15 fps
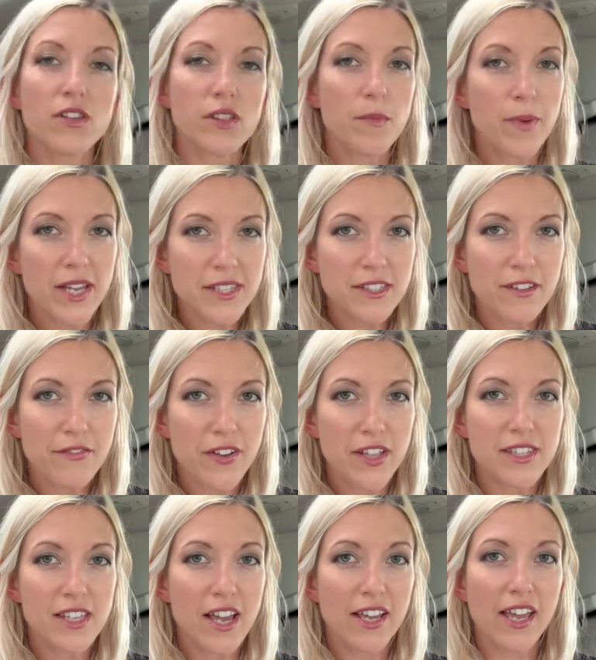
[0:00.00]
the best
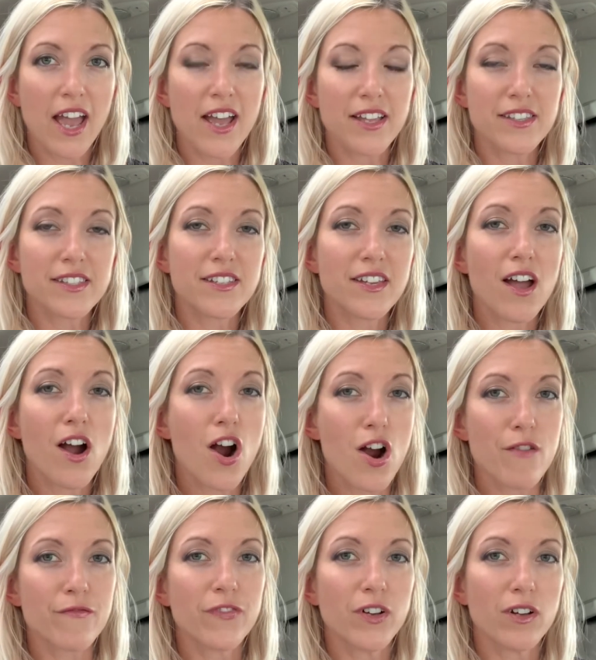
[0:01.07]
defense against harmful